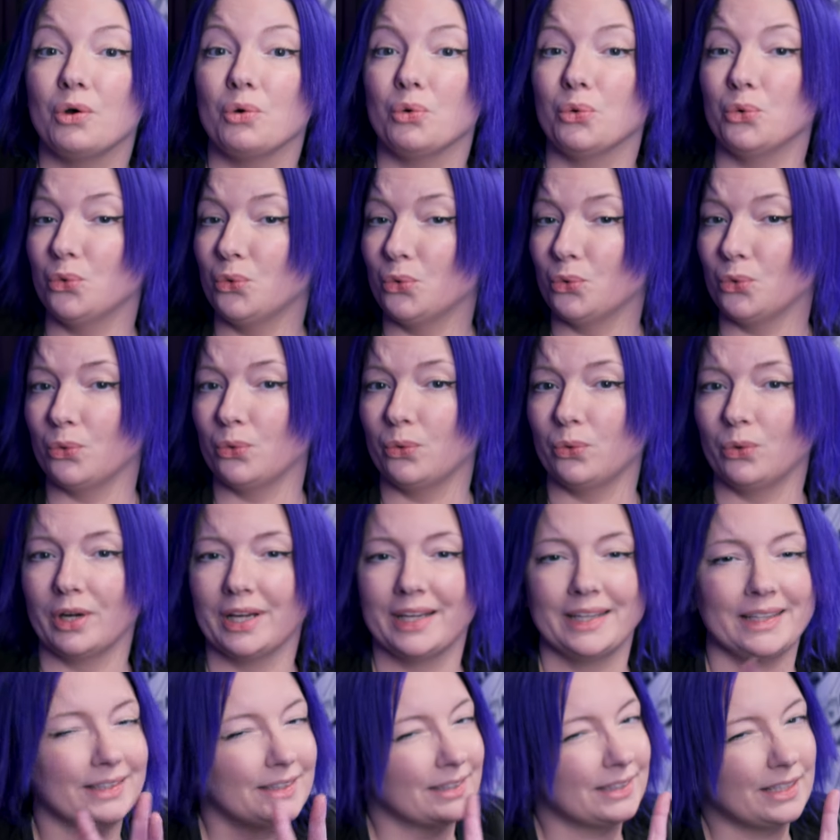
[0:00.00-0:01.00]
Ooh,
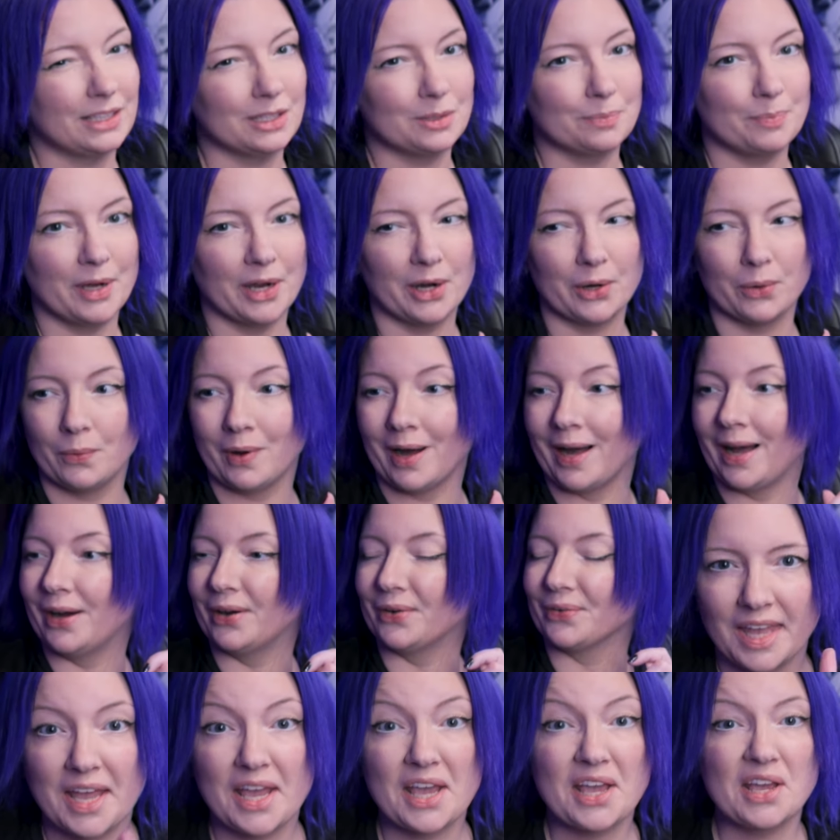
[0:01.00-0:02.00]
it's been a
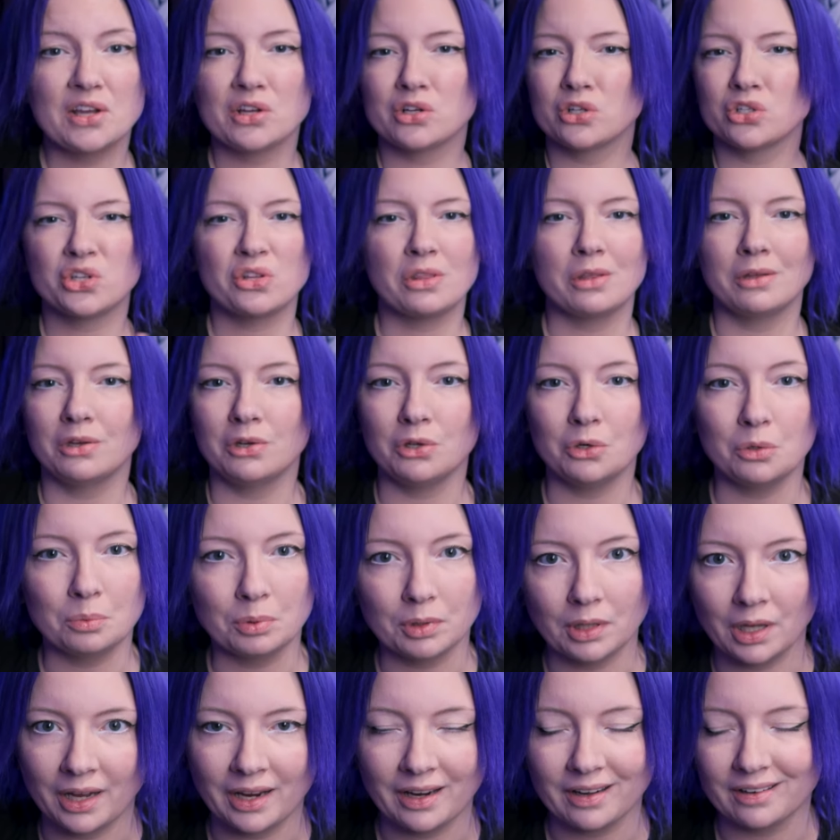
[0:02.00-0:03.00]
while. Here's the new
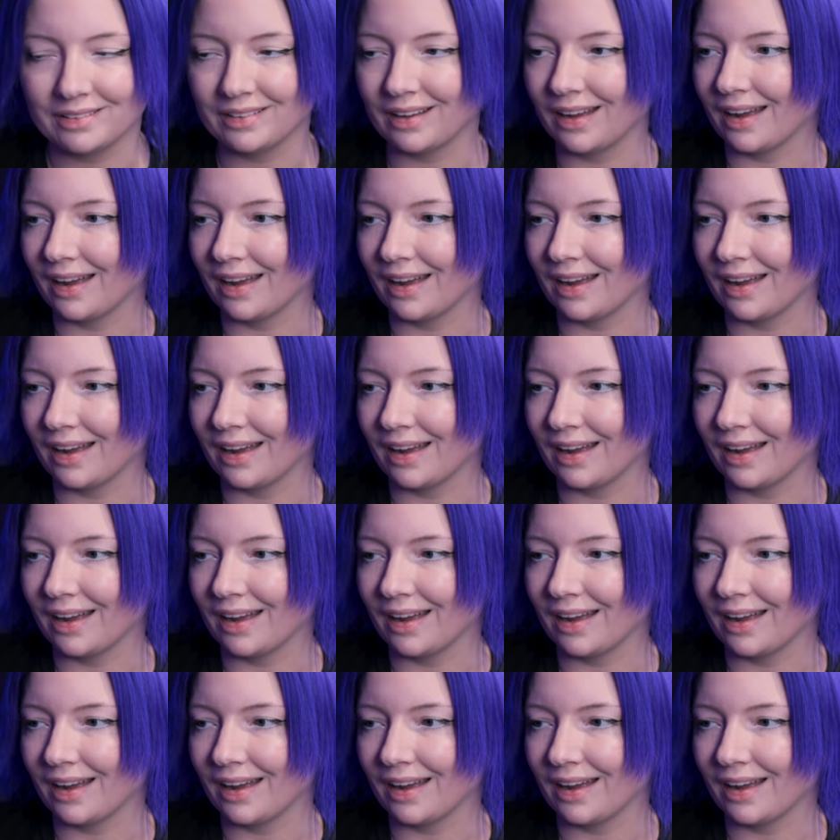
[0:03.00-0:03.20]
plan,